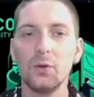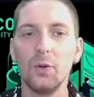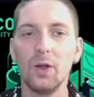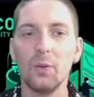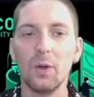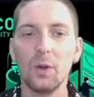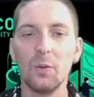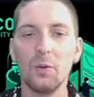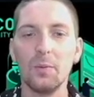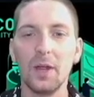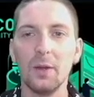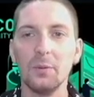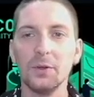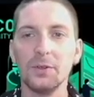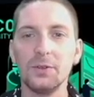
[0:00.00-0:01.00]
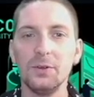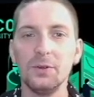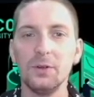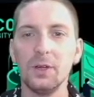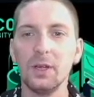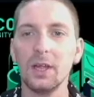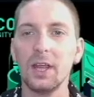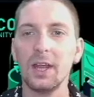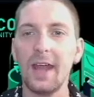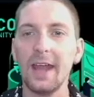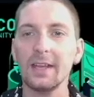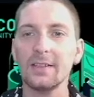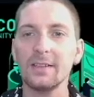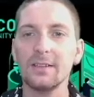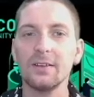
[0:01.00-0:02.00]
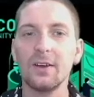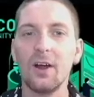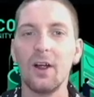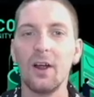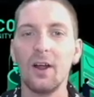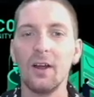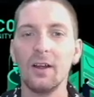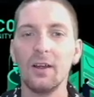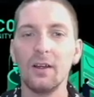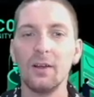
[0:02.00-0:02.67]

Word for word: where we will be able to connect our